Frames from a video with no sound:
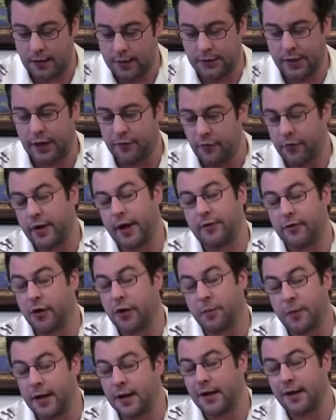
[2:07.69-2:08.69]
Jeff will never
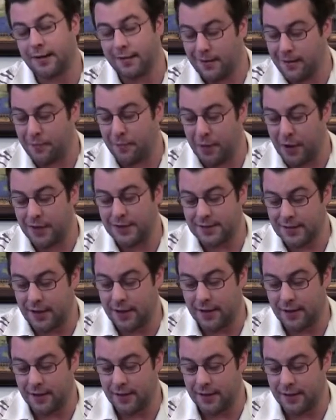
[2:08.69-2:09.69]
admit it, but
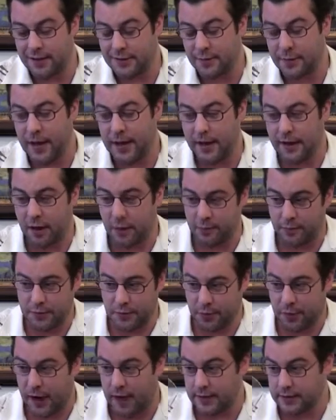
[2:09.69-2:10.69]
uh, this may end up
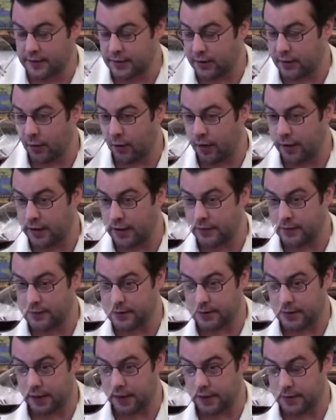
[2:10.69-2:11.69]
surpassing the quality of
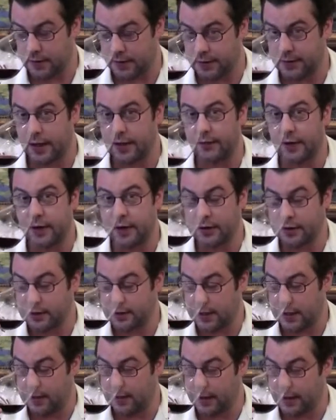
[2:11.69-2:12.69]
his uh, estate vineyard in
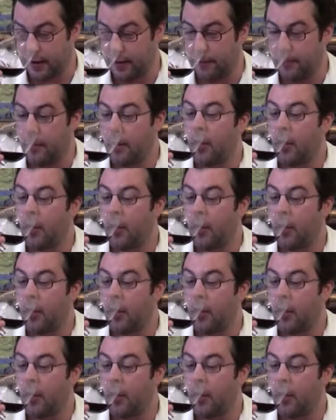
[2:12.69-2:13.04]
Saint Helena.